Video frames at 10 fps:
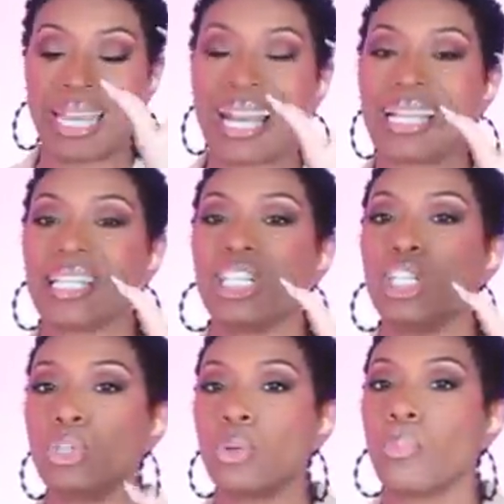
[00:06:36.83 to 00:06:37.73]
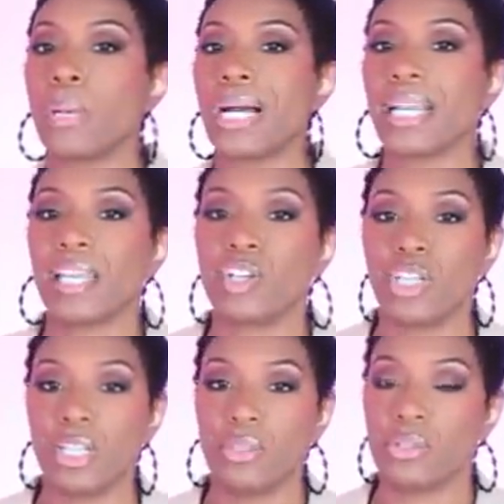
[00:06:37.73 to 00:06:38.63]
It has a little pocket
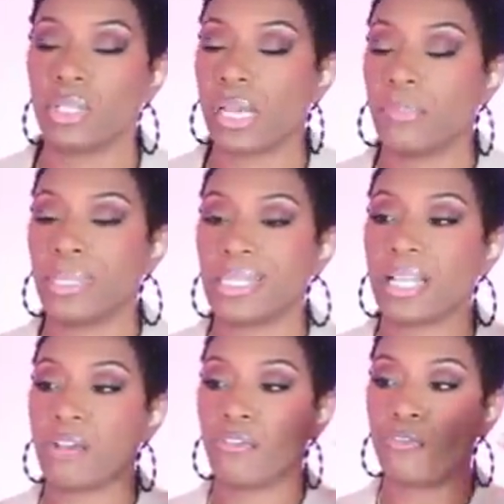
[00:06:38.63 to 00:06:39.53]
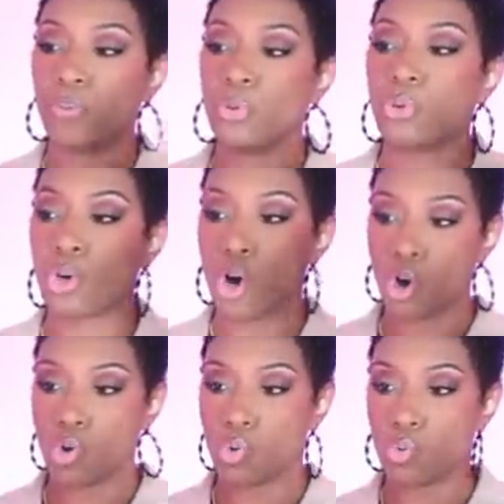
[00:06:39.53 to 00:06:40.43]
on either side, but it's not full
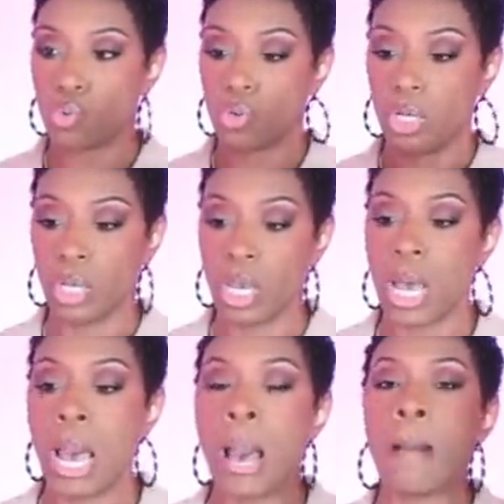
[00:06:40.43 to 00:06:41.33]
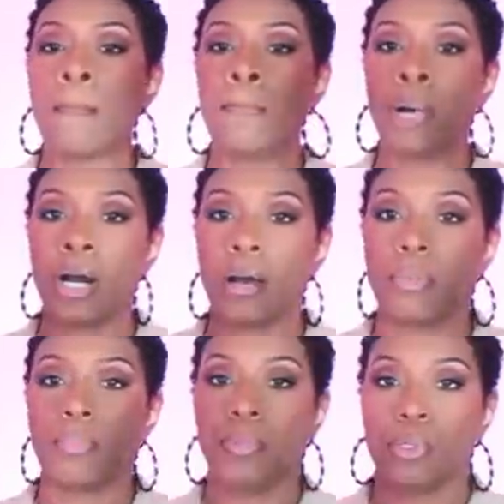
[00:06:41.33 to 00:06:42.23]
on
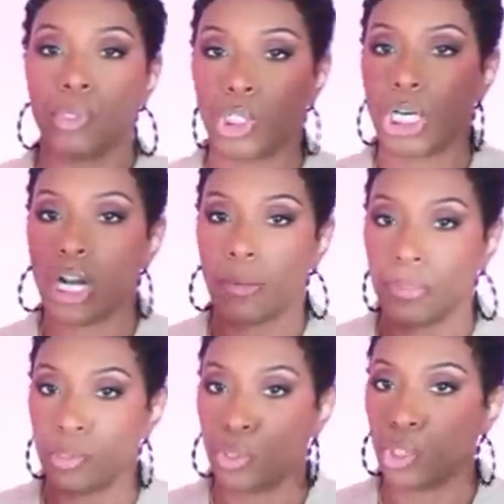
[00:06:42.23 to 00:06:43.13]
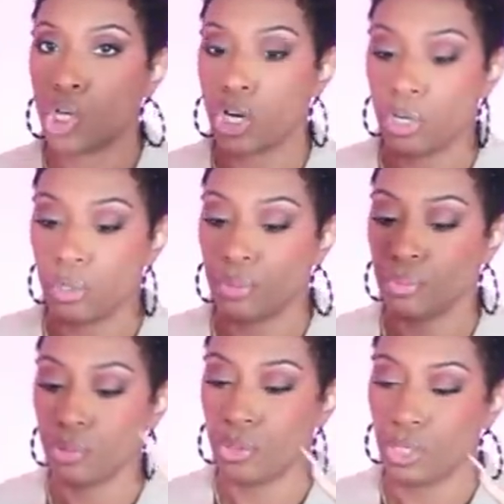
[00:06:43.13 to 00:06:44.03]
Bob the Builder Carpenter cargo.
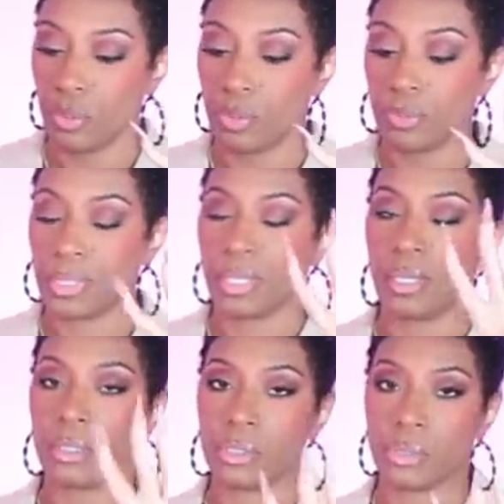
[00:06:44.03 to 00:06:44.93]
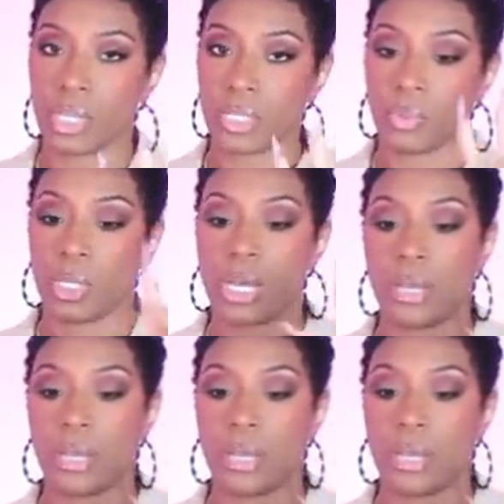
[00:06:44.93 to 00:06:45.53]
You get what I'm saying? So that's one